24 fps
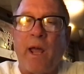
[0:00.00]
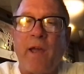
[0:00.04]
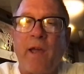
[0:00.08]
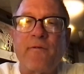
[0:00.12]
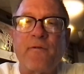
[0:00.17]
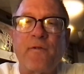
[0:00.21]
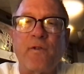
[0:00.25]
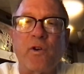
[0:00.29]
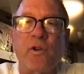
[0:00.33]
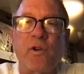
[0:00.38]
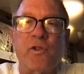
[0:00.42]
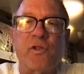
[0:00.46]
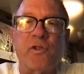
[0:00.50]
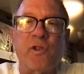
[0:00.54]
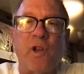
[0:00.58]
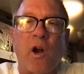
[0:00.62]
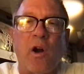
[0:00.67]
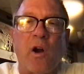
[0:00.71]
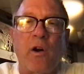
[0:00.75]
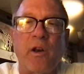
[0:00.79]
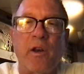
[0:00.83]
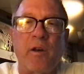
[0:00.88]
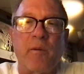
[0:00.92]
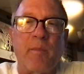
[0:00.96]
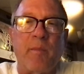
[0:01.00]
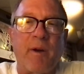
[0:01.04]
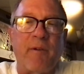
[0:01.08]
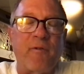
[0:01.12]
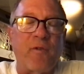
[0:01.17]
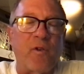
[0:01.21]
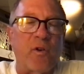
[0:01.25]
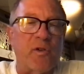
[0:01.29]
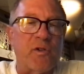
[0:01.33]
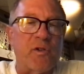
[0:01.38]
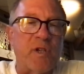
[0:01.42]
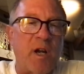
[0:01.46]
I first started my
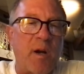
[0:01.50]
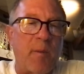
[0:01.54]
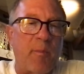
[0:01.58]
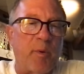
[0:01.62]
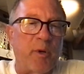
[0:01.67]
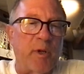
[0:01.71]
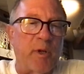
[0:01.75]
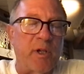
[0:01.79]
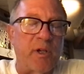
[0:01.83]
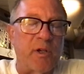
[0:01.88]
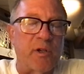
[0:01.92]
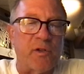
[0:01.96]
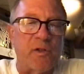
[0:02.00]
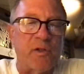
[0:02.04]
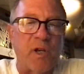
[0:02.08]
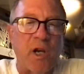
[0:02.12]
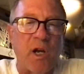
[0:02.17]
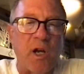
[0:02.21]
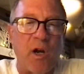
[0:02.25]
first couple years of